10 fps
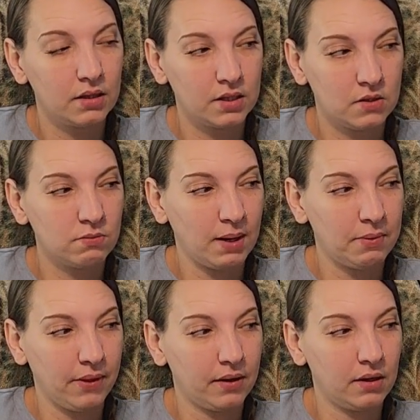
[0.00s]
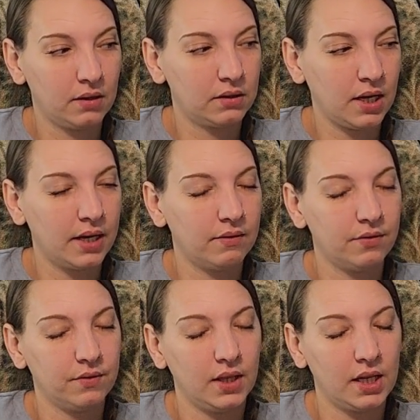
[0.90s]
This is my plan, kind of
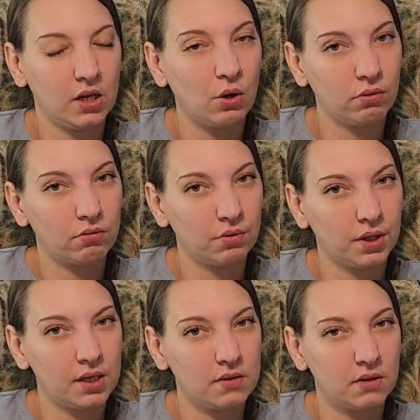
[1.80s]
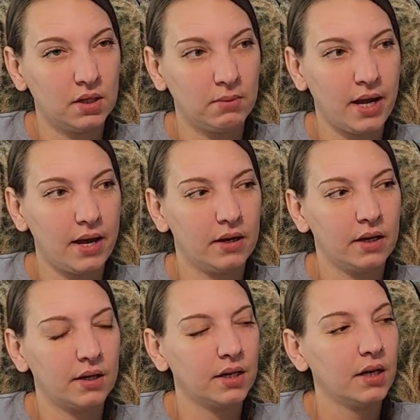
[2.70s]
like going through things in my head
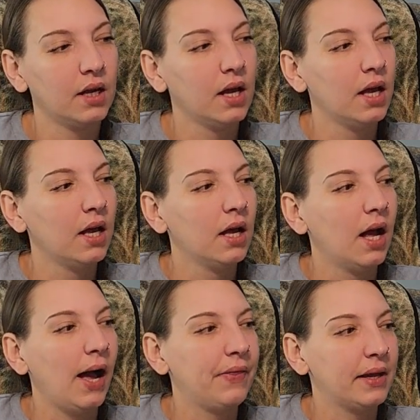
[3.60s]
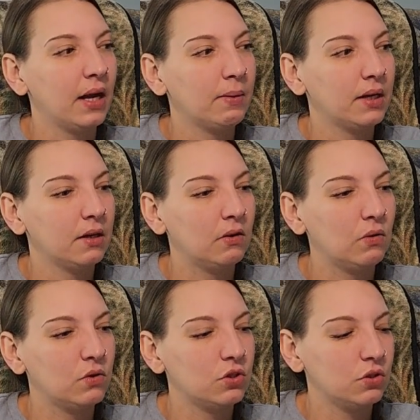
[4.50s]
here. I think I'm
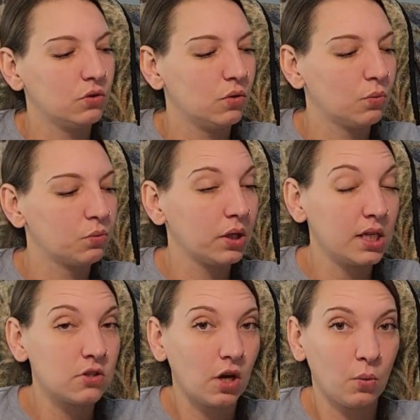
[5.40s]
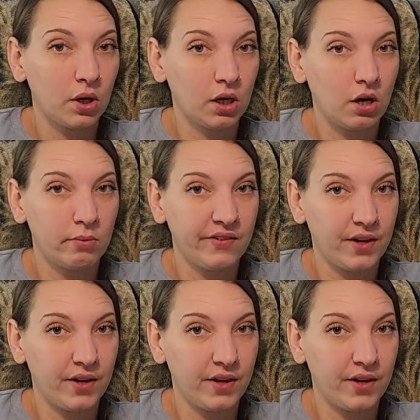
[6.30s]
going to really start working on my